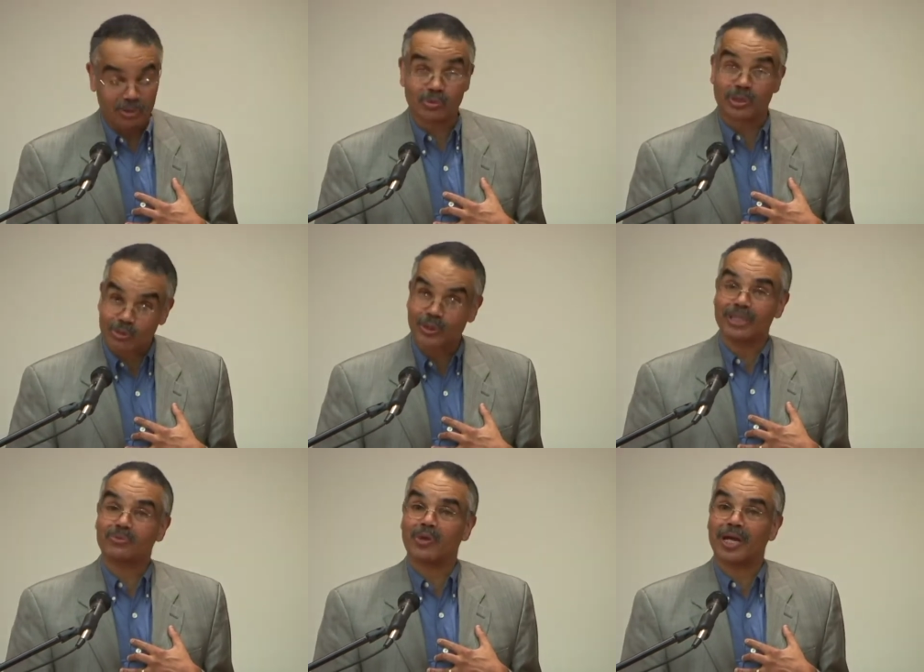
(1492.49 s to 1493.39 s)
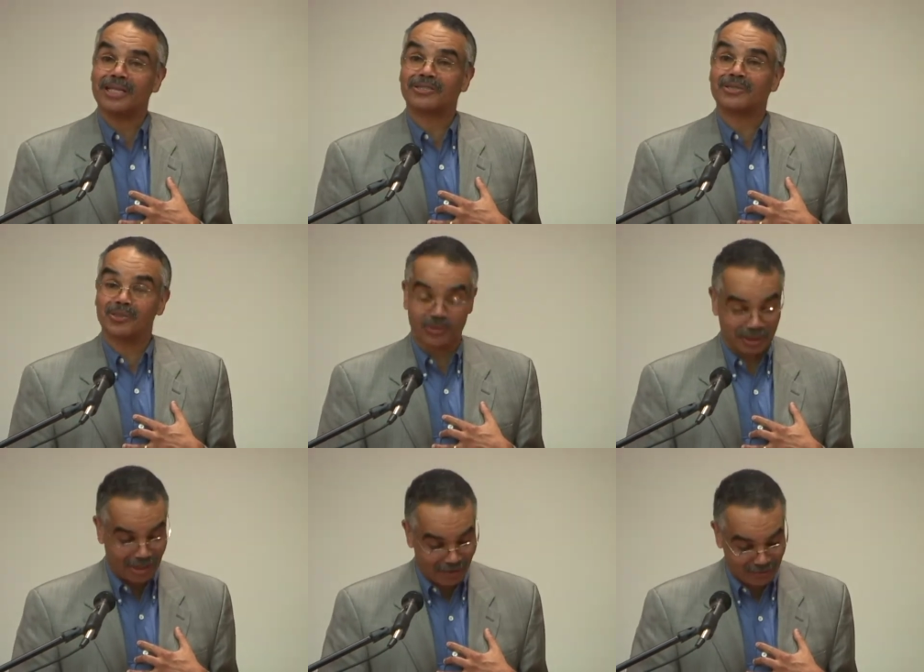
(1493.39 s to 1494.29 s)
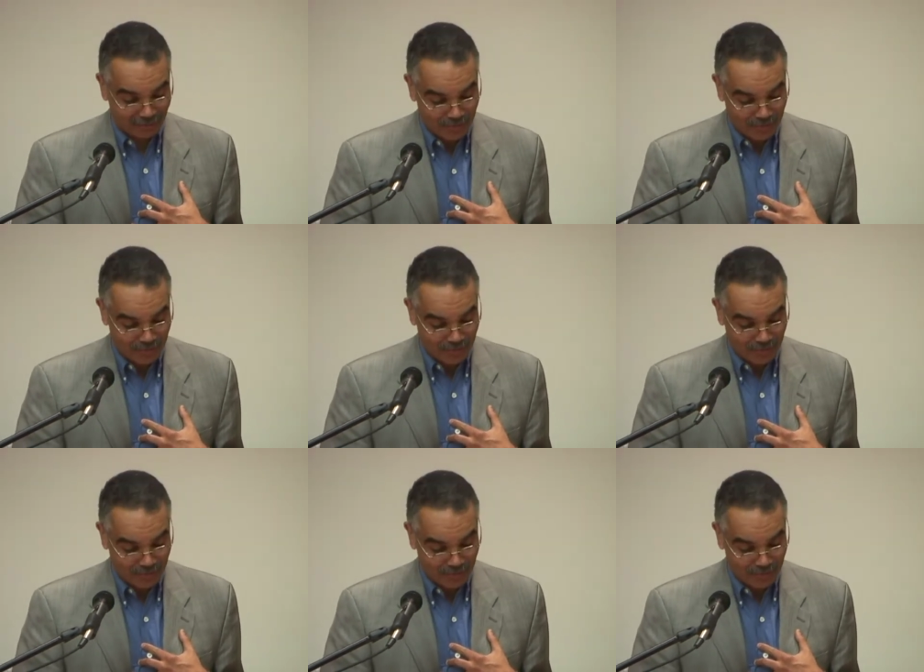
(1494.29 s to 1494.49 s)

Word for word: Retreat will hasten soon enough.